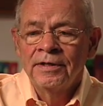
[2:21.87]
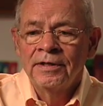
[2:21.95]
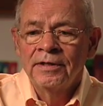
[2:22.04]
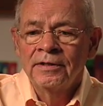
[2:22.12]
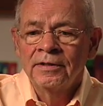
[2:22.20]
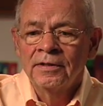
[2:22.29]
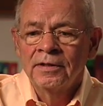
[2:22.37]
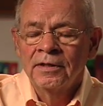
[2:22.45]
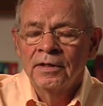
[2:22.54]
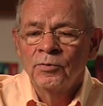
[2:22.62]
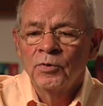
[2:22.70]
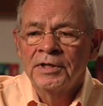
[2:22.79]
And
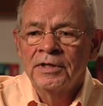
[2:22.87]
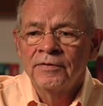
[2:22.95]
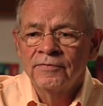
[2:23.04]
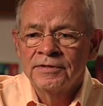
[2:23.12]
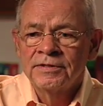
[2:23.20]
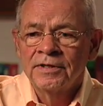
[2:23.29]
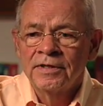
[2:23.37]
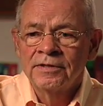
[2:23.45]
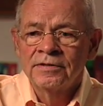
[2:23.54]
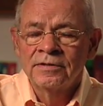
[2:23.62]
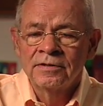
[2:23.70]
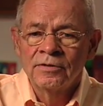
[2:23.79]
I want to
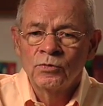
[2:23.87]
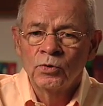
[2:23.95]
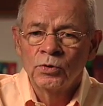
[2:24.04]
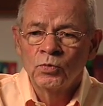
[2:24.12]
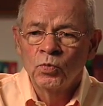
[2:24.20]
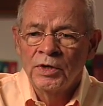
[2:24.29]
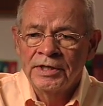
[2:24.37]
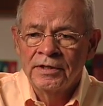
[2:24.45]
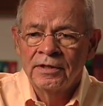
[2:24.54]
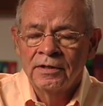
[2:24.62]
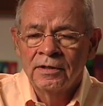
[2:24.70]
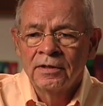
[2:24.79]
emphasize the word
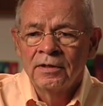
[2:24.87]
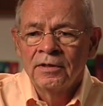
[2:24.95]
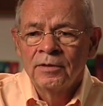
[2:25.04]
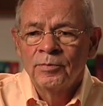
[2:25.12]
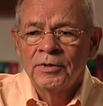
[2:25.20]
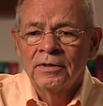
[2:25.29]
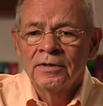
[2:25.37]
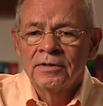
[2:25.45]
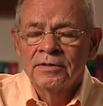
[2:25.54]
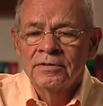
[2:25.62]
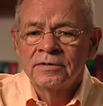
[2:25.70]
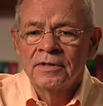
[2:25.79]
waiting
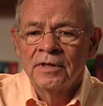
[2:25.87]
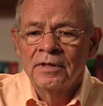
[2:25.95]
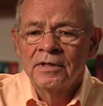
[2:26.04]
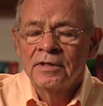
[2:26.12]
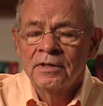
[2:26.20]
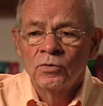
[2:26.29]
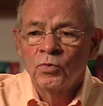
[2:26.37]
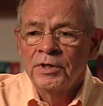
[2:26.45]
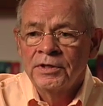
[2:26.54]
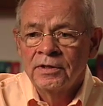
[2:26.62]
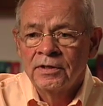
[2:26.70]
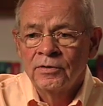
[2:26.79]
because he can
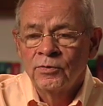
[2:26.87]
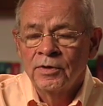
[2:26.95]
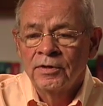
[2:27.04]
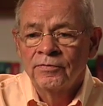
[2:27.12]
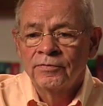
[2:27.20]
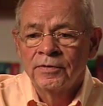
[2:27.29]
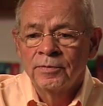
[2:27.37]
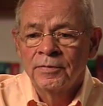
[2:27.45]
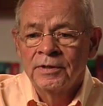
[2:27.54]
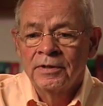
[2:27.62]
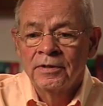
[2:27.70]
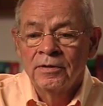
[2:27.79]
wait anywhere from
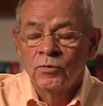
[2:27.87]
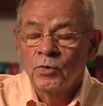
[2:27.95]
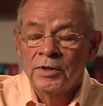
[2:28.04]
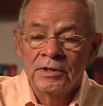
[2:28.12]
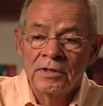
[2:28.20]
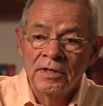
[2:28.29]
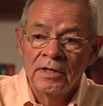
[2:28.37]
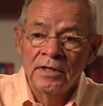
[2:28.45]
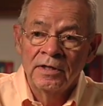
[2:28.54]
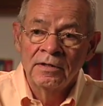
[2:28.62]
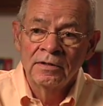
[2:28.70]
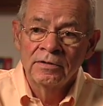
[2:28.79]
one
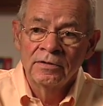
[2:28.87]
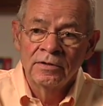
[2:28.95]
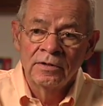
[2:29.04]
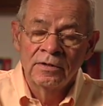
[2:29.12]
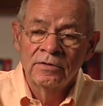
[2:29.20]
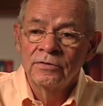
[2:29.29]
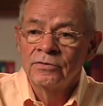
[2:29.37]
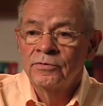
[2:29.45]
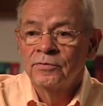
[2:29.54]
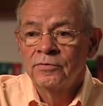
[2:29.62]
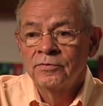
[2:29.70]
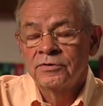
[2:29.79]
day
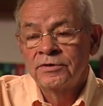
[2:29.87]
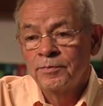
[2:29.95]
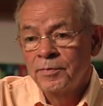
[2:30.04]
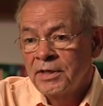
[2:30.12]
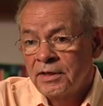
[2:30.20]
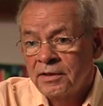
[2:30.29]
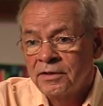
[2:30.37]
to many